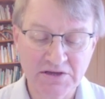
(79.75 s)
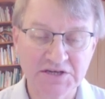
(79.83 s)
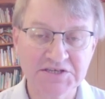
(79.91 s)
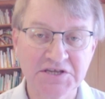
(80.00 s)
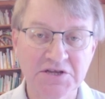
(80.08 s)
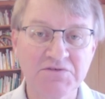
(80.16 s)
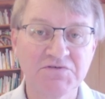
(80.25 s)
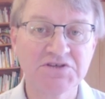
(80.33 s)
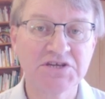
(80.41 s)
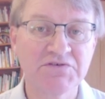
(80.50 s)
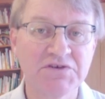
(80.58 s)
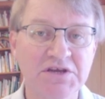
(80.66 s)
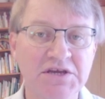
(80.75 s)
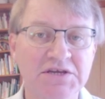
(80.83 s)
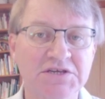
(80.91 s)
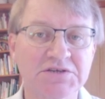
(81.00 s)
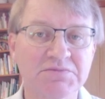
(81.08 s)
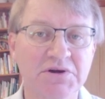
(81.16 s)
I studied for 7
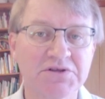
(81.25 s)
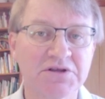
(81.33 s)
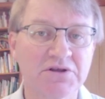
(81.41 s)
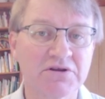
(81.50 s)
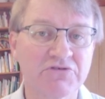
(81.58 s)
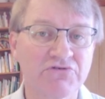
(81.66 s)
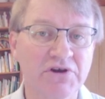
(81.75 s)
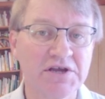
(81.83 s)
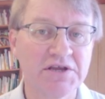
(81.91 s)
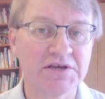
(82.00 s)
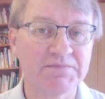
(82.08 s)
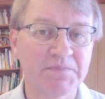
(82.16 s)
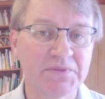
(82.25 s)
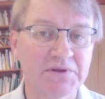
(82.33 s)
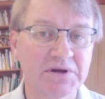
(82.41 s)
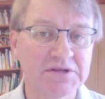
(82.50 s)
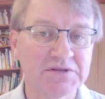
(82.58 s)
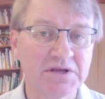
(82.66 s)
years. I did a lot of training.
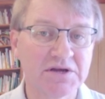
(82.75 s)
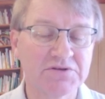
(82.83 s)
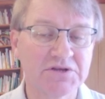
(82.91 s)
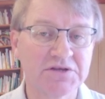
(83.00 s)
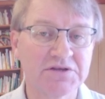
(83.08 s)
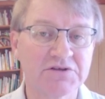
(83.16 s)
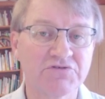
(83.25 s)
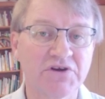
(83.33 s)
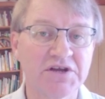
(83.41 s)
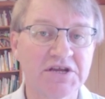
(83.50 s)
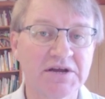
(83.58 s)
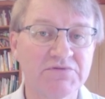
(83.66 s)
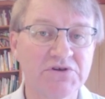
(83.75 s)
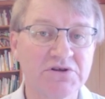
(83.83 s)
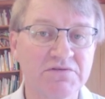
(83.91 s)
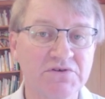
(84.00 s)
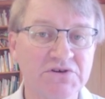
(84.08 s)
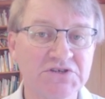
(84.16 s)
I did the training up to
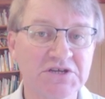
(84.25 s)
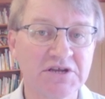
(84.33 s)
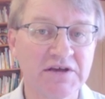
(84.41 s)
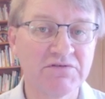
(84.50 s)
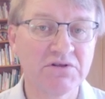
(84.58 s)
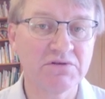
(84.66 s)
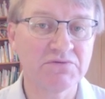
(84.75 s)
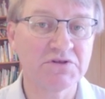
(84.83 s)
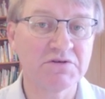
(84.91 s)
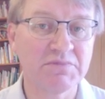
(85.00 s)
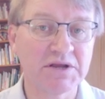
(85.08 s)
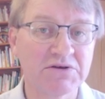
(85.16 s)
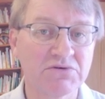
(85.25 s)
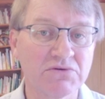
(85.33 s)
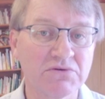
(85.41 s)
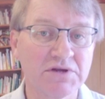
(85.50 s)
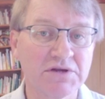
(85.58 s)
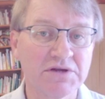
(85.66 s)
university level with a
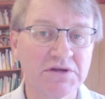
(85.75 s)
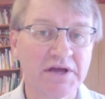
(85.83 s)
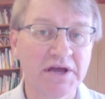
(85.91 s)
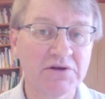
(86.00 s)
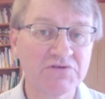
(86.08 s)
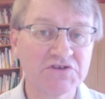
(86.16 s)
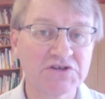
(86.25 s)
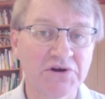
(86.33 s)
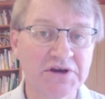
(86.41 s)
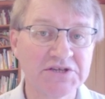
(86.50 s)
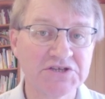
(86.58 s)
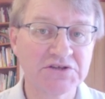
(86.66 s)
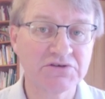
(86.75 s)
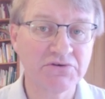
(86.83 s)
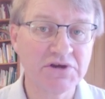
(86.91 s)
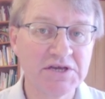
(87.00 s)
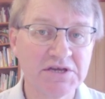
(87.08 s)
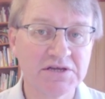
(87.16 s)
medical health science
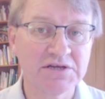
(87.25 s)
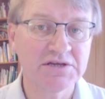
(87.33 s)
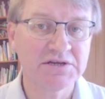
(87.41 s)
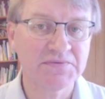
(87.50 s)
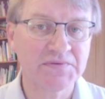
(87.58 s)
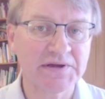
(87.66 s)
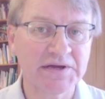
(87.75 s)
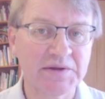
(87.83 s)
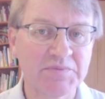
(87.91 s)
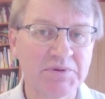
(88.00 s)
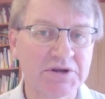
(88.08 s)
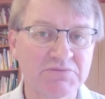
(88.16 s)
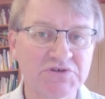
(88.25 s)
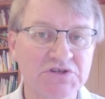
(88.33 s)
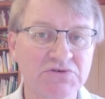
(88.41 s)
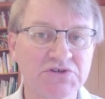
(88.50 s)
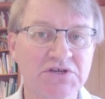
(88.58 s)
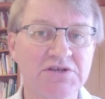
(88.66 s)
degree, but I'm
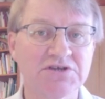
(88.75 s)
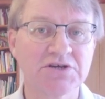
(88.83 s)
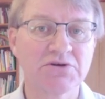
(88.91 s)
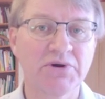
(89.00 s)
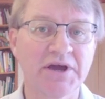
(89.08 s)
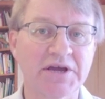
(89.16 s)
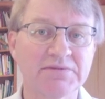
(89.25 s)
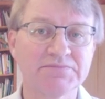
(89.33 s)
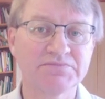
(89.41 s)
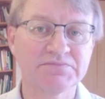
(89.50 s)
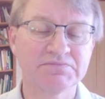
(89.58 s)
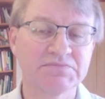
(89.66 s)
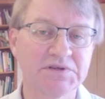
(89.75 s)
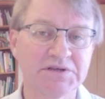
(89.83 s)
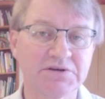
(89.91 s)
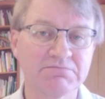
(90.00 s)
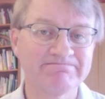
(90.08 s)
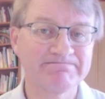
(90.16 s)
still seen as a quack.
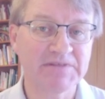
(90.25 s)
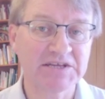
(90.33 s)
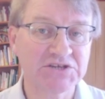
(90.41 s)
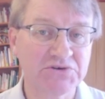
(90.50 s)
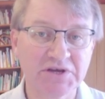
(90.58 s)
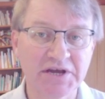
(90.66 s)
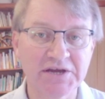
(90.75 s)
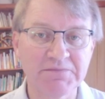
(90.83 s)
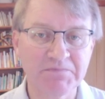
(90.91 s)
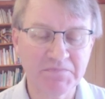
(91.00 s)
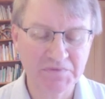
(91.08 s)
That's okay.